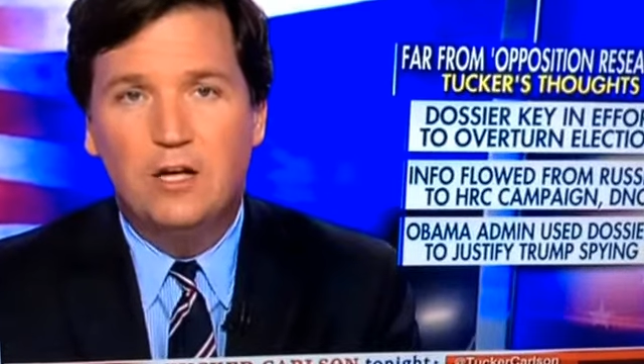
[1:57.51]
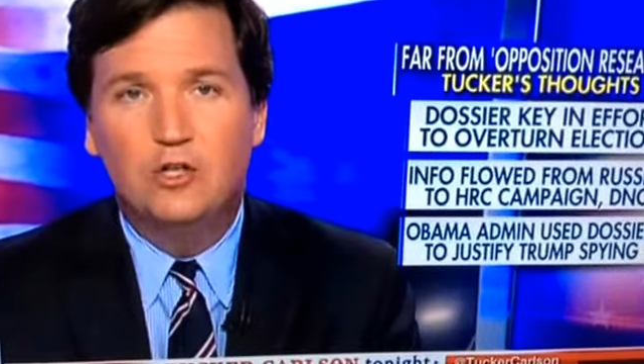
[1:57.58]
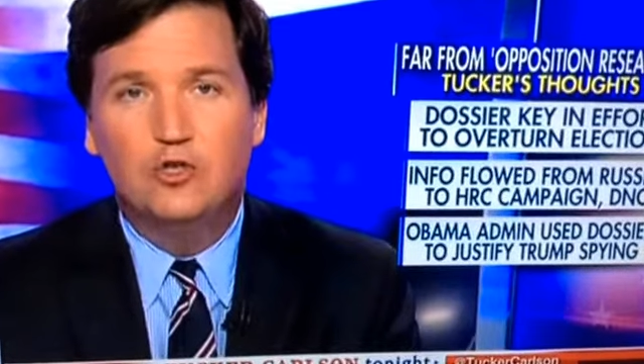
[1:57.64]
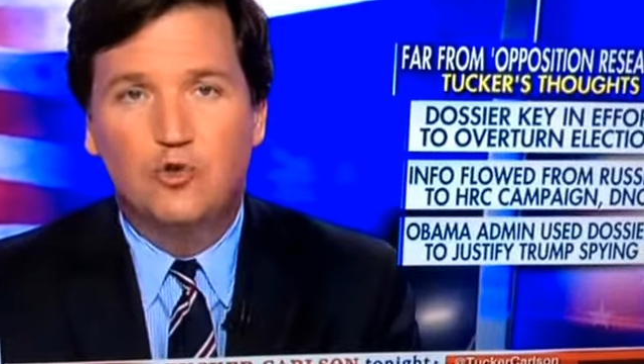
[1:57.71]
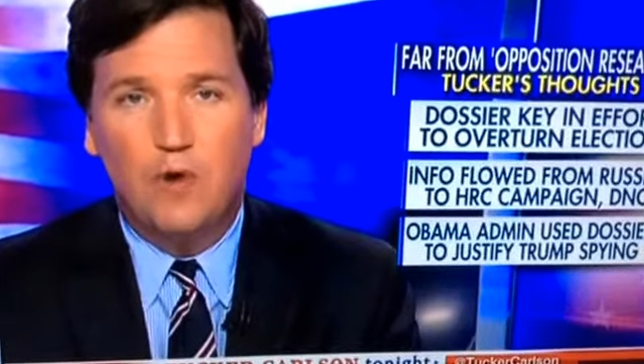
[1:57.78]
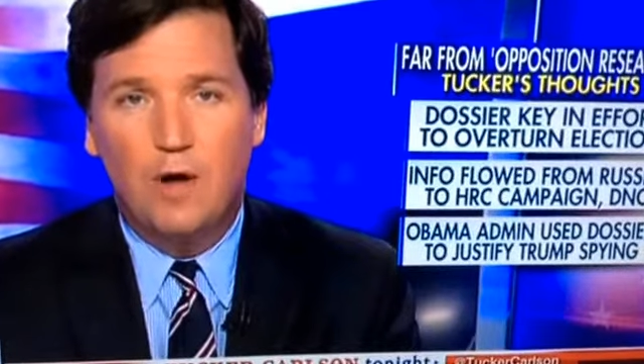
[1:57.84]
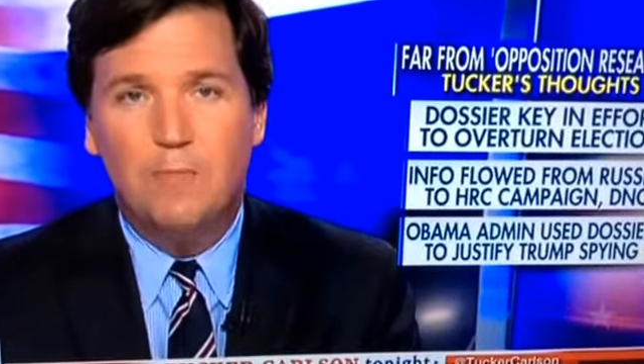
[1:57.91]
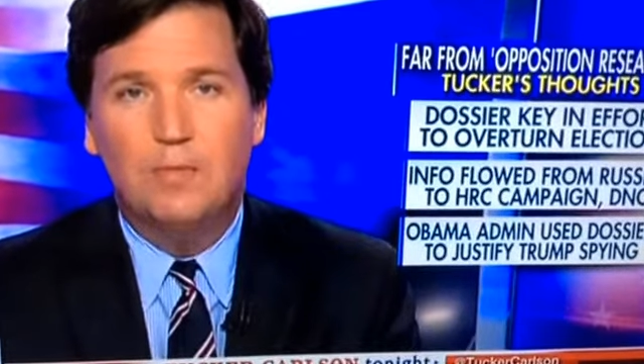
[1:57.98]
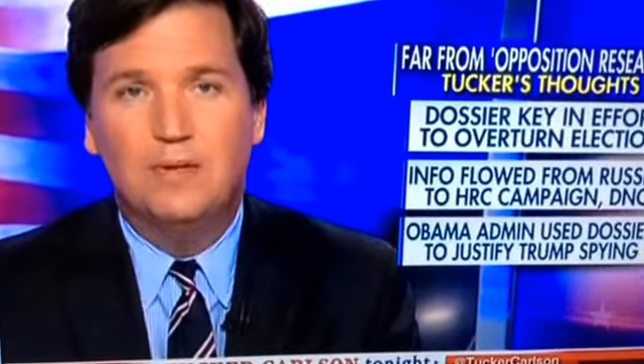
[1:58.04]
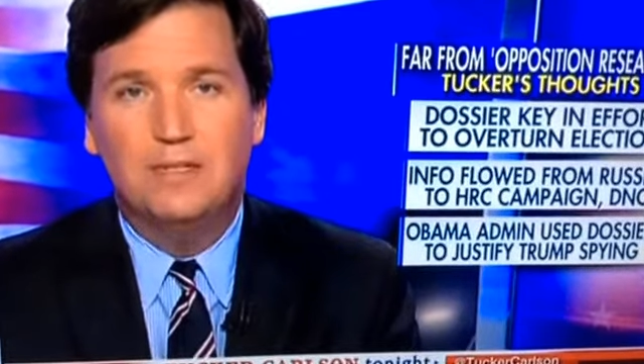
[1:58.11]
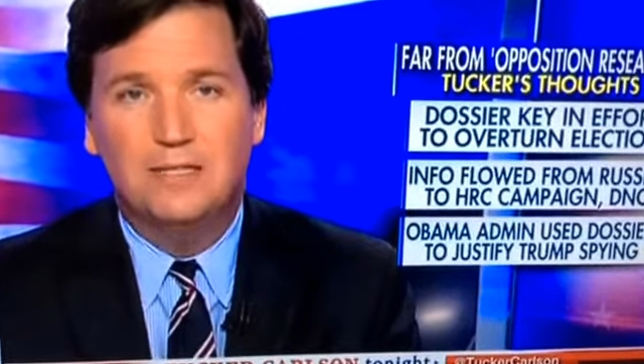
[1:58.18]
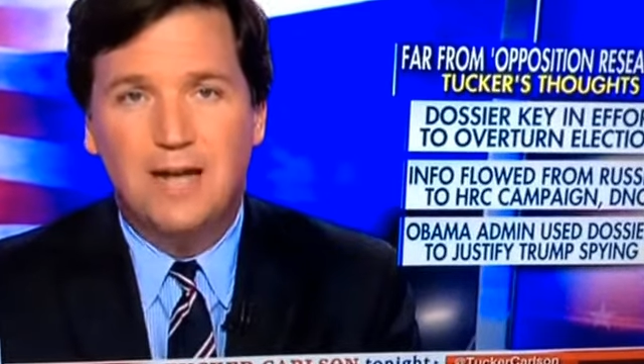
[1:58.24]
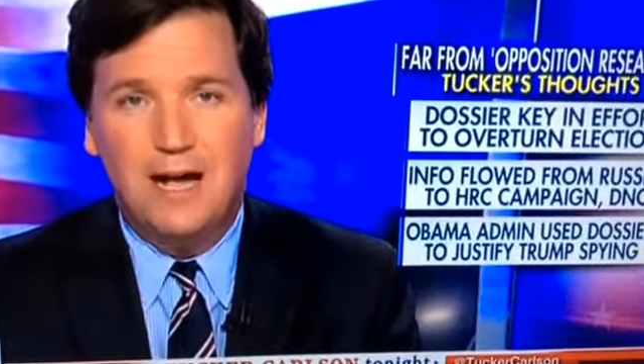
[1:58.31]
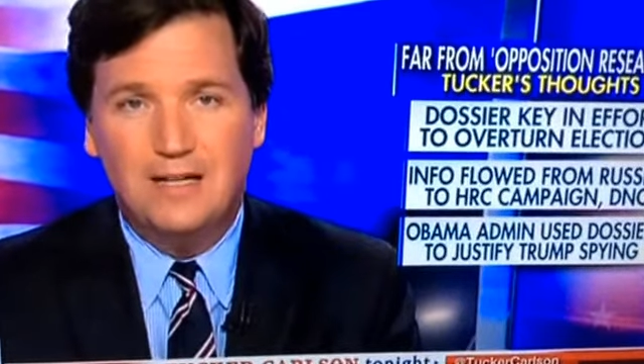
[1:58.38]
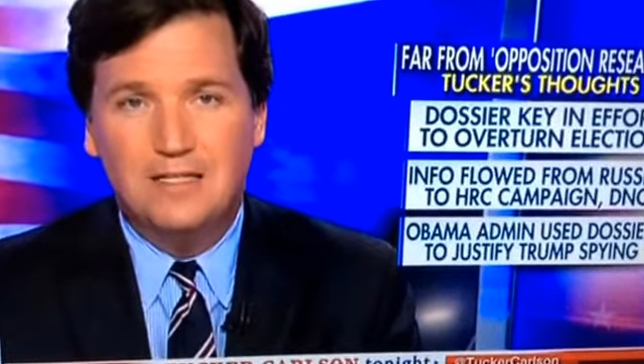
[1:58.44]
Trump
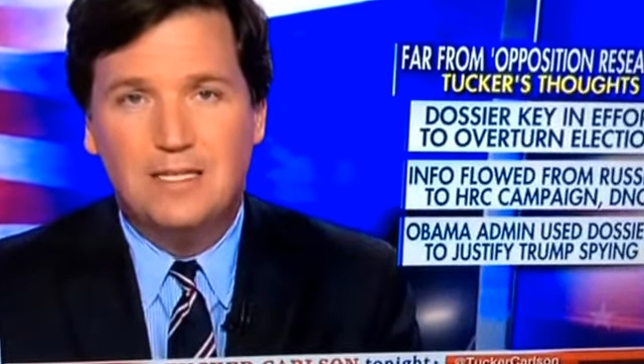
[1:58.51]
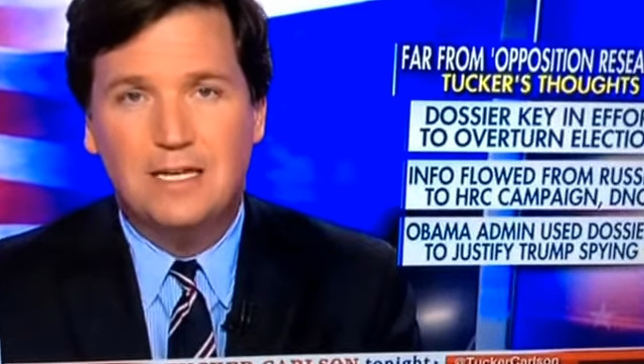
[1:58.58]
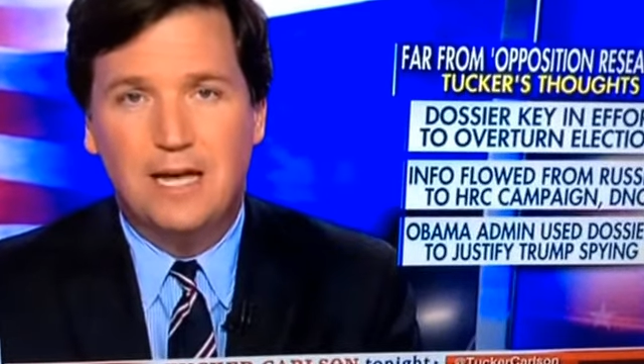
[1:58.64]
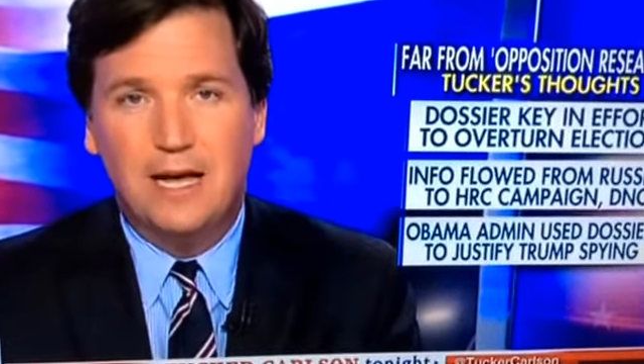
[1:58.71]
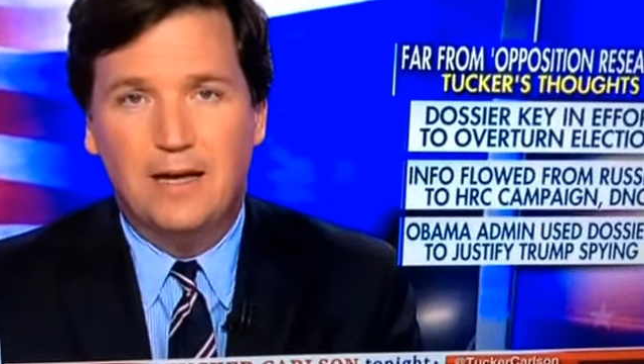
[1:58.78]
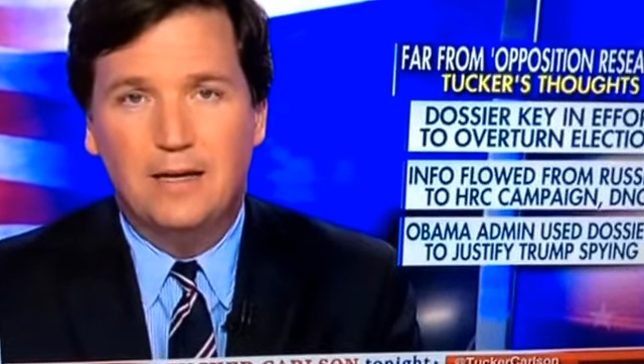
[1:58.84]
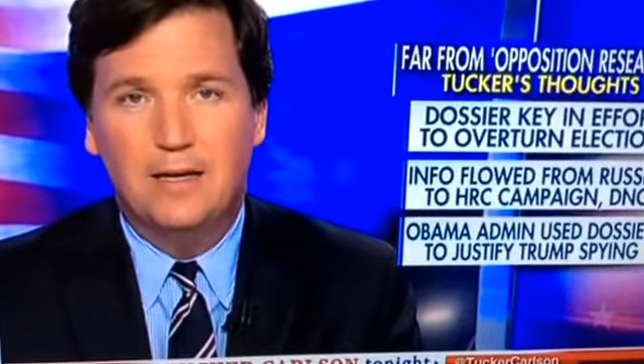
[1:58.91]
dossier.